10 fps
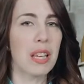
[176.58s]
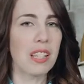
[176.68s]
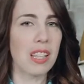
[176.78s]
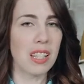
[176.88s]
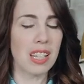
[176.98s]

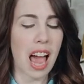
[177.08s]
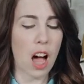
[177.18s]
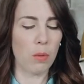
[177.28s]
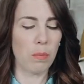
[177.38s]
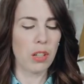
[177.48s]
pieces
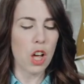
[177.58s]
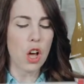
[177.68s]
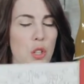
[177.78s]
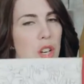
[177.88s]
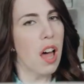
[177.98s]
down.
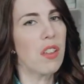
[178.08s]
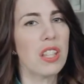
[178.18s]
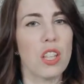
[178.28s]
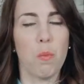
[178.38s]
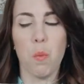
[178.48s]
So now
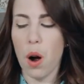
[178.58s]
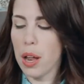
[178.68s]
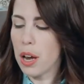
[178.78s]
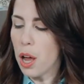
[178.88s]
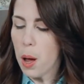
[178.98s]
this is
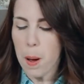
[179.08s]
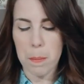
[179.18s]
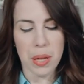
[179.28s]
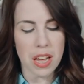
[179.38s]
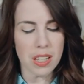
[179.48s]
one
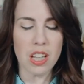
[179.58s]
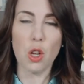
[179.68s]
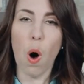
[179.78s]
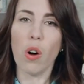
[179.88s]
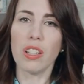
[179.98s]
piece
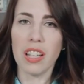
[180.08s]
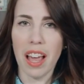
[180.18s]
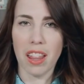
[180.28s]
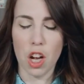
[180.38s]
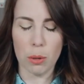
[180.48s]
that's all
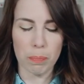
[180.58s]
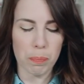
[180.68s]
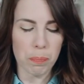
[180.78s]
together.